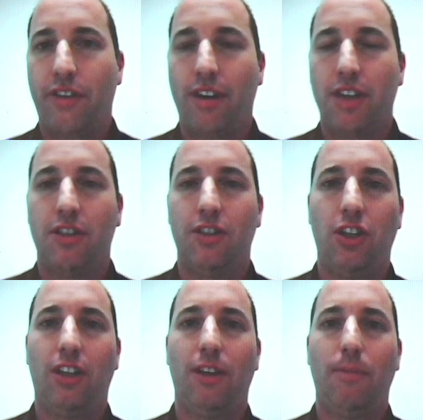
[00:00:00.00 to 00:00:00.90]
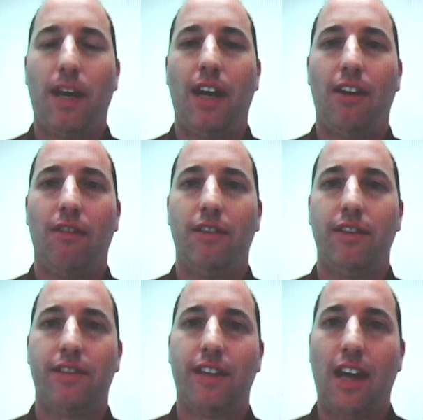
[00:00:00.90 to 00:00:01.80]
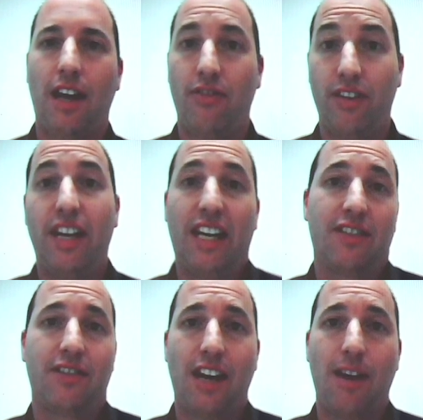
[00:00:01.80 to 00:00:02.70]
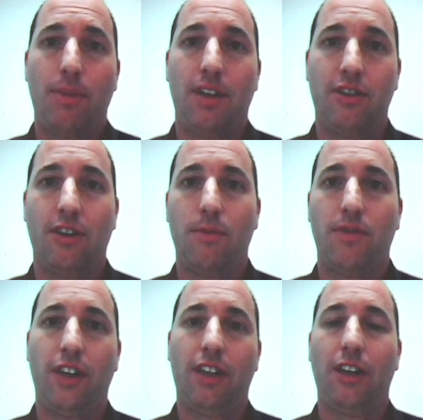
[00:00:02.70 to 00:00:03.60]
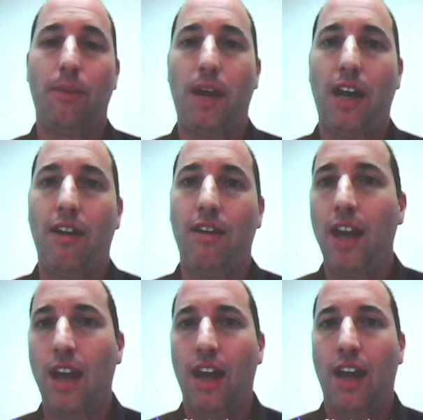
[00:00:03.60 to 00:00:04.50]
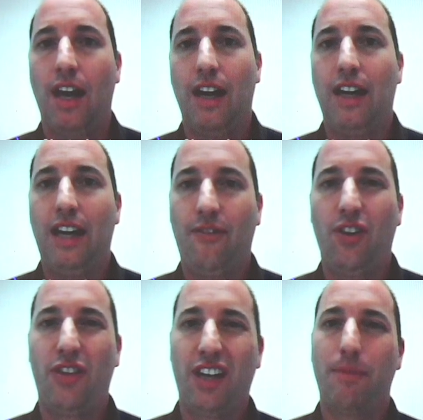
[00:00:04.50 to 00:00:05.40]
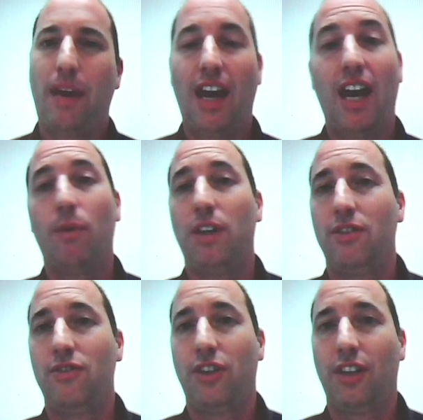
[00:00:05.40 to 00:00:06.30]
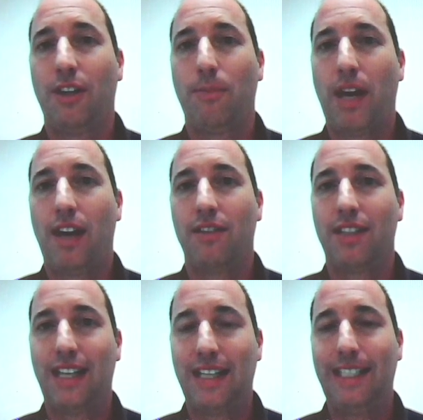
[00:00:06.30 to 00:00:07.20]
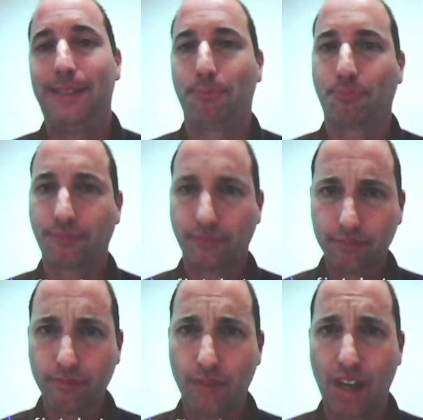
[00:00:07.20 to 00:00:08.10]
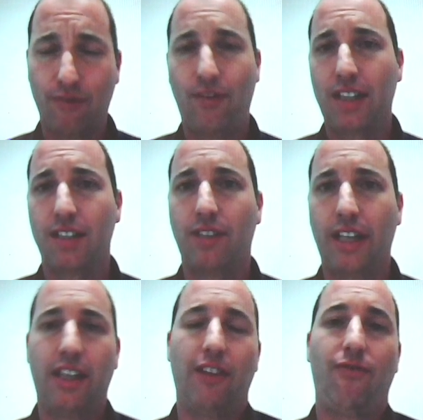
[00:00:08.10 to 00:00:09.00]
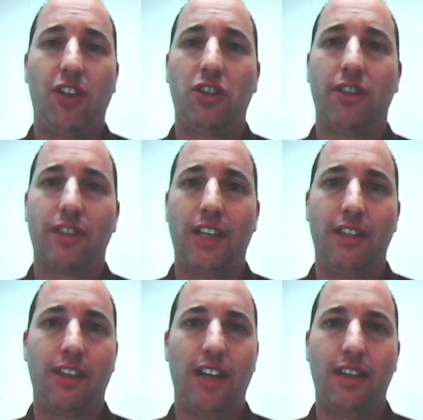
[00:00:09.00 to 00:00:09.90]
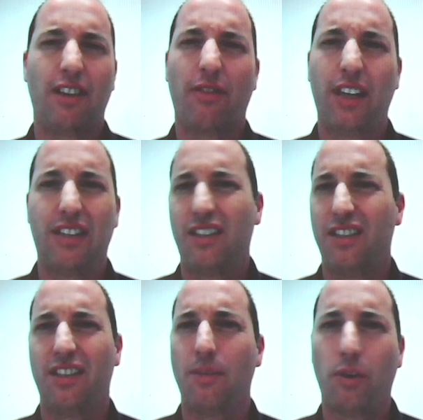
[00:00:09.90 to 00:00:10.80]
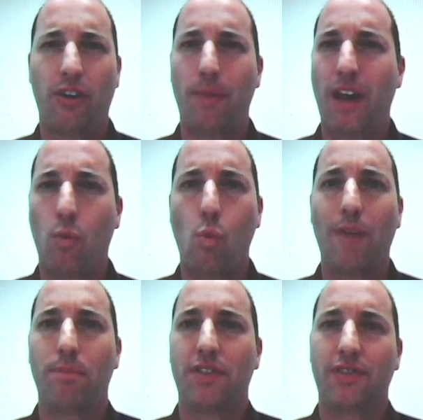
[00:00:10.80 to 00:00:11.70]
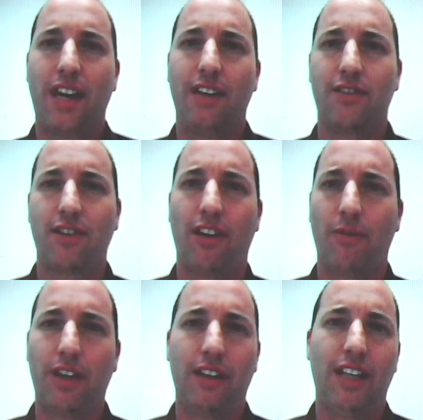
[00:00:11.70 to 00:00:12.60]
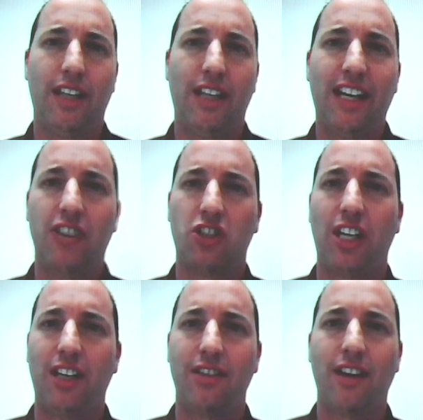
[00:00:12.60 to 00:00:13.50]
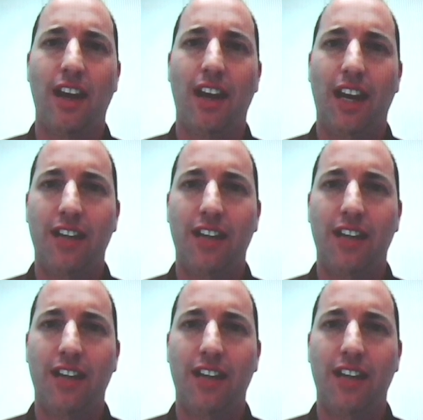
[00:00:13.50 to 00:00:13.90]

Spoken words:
generation nuclear power is the next step in terms of nuclear power. If you think about how we use nuclear power today, effectively the efficiency is I think sits somewhere at about 1%. So I think the analogy is